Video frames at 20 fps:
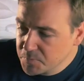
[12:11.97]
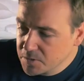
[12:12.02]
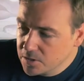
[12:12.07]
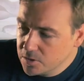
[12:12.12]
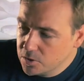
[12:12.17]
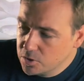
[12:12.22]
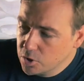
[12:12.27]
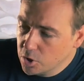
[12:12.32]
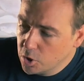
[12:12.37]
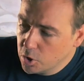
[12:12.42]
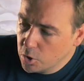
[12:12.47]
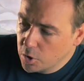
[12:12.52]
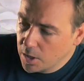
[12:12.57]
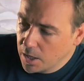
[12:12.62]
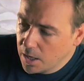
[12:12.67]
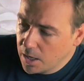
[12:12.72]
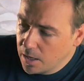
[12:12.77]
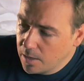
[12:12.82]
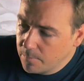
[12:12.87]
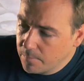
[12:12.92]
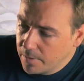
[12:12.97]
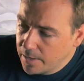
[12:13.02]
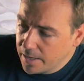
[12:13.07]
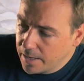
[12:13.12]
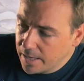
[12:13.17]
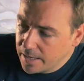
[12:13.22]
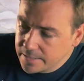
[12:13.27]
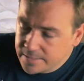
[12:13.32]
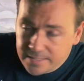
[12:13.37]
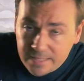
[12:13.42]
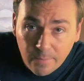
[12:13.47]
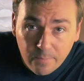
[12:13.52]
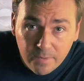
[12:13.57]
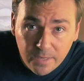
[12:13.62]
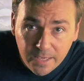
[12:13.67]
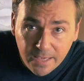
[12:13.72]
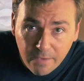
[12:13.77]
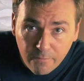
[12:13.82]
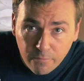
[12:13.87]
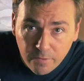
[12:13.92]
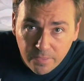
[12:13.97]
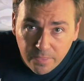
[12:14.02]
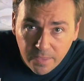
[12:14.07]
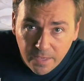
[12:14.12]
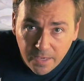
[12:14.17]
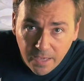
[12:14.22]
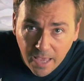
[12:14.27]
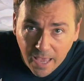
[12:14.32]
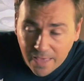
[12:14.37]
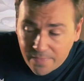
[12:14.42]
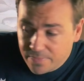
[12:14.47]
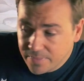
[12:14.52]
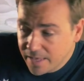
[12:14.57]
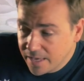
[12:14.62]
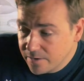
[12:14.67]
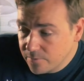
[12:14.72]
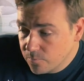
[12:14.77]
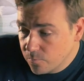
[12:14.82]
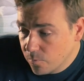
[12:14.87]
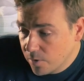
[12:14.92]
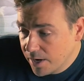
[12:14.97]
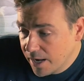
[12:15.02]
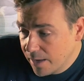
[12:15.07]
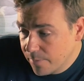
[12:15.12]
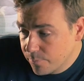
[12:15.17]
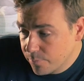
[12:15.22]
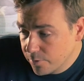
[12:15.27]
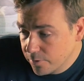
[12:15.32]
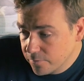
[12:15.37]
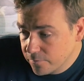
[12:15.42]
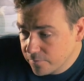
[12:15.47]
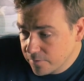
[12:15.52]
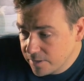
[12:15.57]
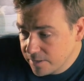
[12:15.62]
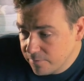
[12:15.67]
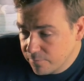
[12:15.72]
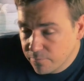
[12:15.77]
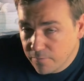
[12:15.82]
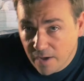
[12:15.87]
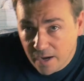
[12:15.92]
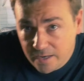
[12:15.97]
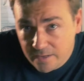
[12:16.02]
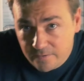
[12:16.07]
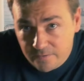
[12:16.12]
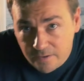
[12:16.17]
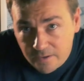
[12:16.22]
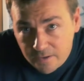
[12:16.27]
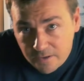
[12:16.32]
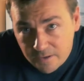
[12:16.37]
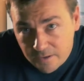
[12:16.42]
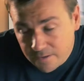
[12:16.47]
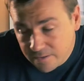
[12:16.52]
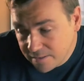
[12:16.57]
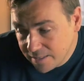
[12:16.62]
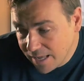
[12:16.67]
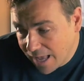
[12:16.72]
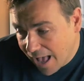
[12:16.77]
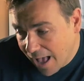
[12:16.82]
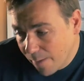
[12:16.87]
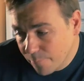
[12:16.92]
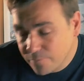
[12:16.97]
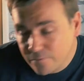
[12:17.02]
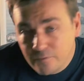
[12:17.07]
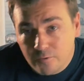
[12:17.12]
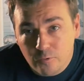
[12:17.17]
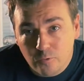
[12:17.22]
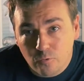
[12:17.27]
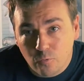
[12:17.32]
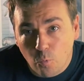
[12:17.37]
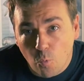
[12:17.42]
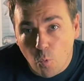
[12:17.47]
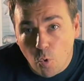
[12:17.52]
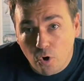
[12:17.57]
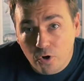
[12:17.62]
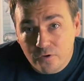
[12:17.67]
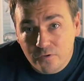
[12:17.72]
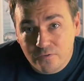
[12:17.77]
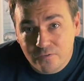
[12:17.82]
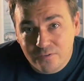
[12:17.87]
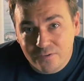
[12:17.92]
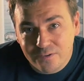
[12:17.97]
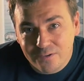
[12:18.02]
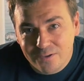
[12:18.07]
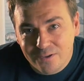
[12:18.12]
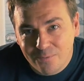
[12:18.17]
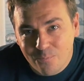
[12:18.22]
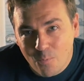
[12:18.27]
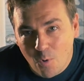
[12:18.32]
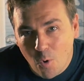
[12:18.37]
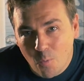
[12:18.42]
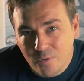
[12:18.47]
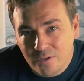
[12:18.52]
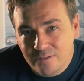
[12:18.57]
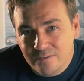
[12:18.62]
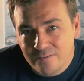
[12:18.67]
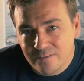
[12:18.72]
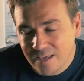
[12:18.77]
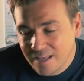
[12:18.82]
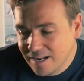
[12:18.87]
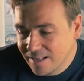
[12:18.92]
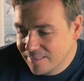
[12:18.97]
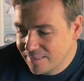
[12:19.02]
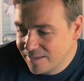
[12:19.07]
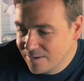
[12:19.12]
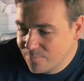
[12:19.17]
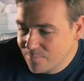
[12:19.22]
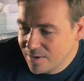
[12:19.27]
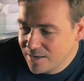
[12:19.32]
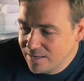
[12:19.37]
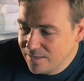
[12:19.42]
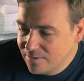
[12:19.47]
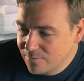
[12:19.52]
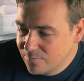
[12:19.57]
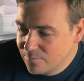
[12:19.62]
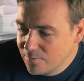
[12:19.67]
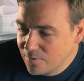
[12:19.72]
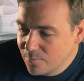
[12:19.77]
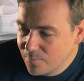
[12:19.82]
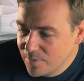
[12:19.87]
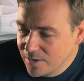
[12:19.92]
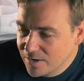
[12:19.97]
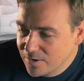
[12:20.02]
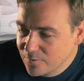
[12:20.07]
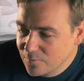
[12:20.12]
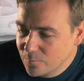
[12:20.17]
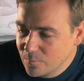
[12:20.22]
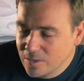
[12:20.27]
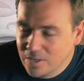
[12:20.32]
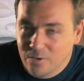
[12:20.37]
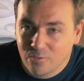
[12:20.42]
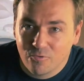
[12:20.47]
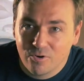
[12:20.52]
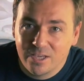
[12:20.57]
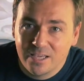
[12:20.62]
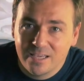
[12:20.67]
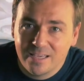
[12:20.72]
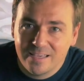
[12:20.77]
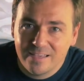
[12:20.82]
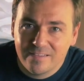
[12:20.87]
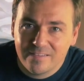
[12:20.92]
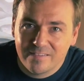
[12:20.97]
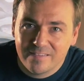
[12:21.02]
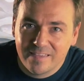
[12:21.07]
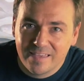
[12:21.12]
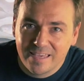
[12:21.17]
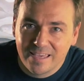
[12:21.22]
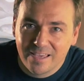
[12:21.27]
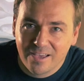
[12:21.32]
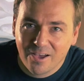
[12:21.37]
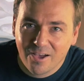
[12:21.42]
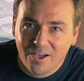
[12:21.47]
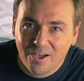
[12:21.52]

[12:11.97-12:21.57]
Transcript: So assembling everything, and then what I personally find the absolute worst moment, and I think many filmmakers will agree, is the